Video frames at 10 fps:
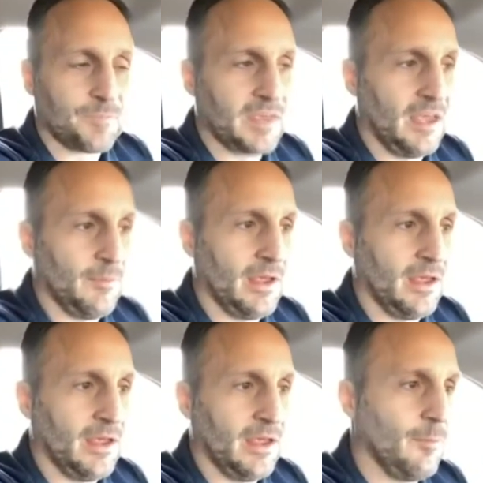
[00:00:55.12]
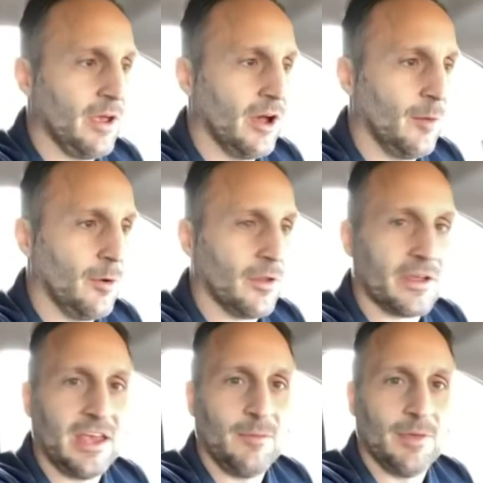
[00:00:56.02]
keep me humble and
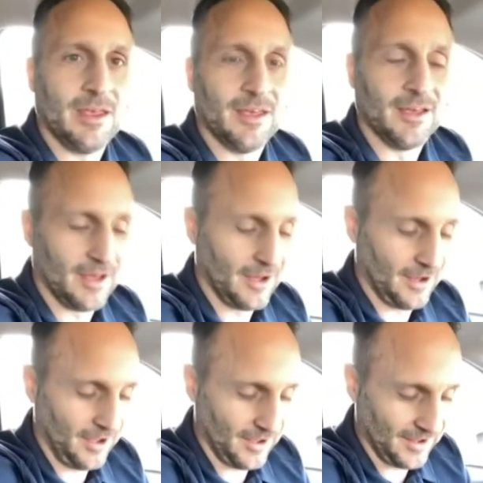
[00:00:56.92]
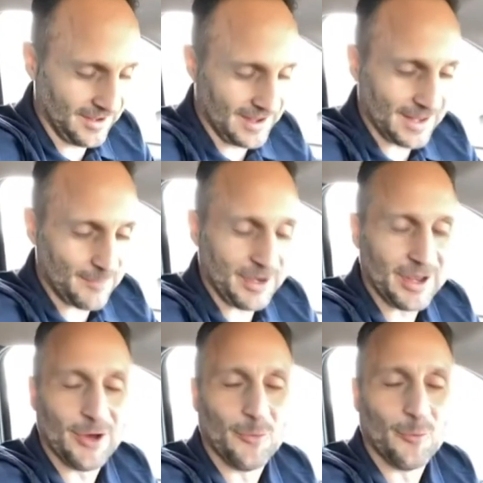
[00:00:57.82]
keep me let me
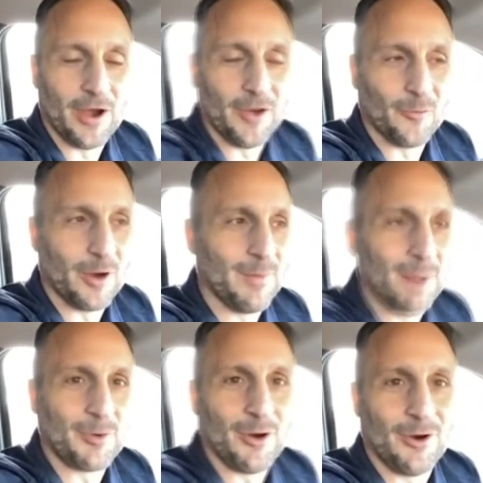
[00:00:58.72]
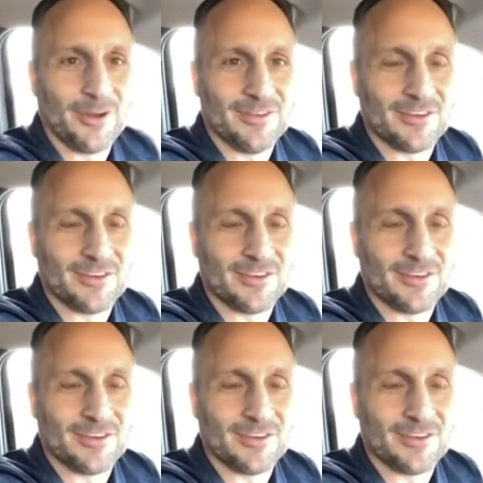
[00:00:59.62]
know where my priorities